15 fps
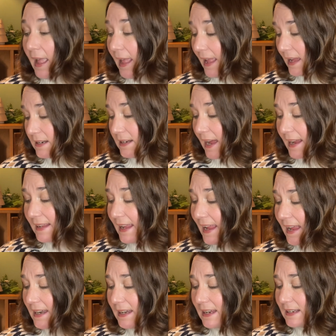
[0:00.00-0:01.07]
And I
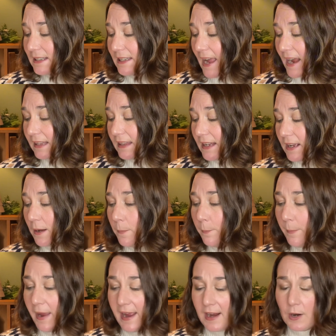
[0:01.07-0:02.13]
can't exactly
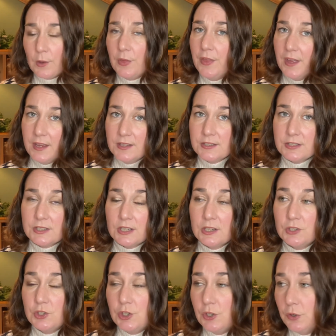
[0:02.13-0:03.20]
compare this
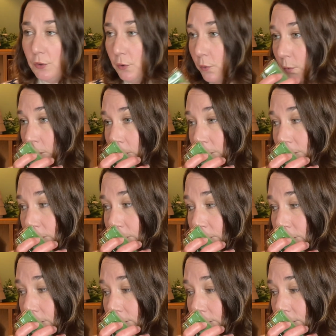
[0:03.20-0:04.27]
to
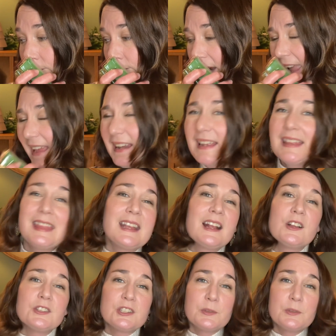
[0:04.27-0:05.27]
anything else